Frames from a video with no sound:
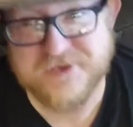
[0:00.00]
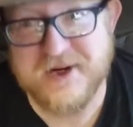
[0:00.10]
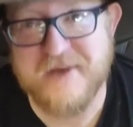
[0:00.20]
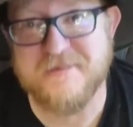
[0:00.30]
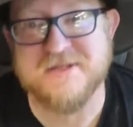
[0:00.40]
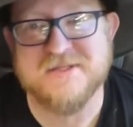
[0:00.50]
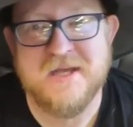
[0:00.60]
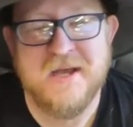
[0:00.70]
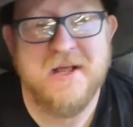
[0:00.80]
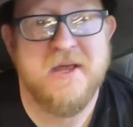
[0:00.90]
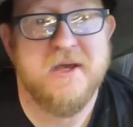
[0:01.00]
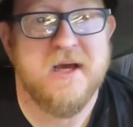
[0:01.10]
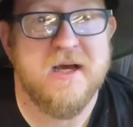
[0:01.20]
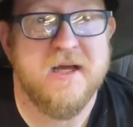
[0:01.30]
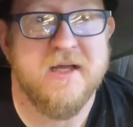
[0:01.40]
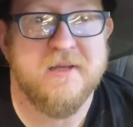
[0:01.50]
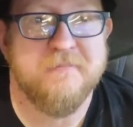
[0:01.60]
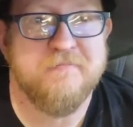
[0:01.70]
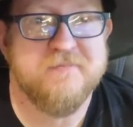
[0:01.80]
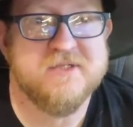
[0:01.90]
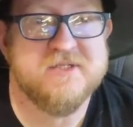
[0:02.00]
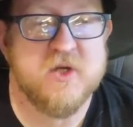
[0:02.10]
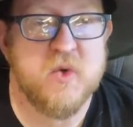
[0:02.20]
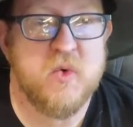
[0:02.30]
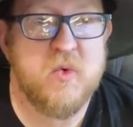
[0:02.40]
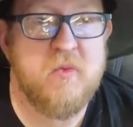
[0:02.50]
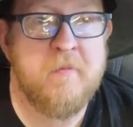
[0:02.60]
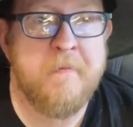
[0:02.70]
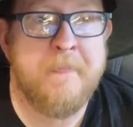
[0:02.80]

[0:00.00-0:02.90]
see what happens. Um, so